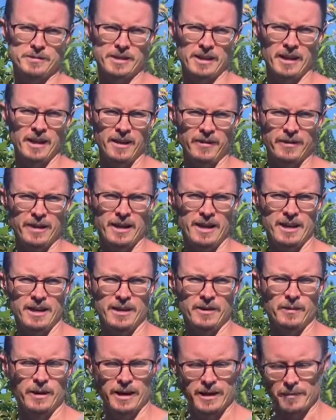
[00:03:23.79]
to love it
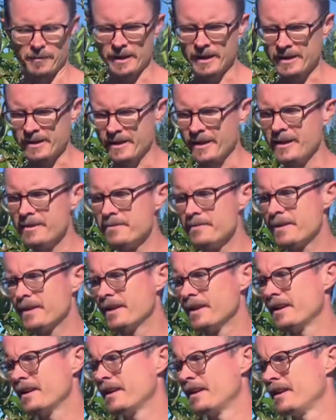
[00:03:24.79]
and recommend it.
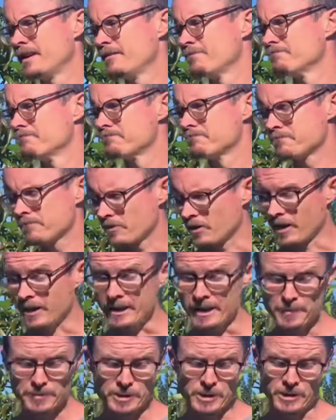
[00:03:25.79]
So I
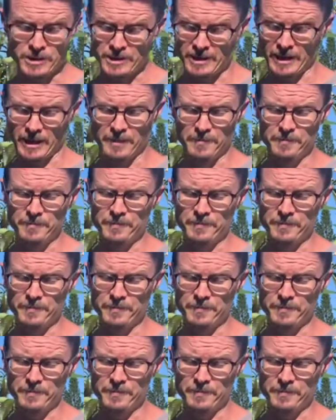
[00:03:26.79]
kept using it.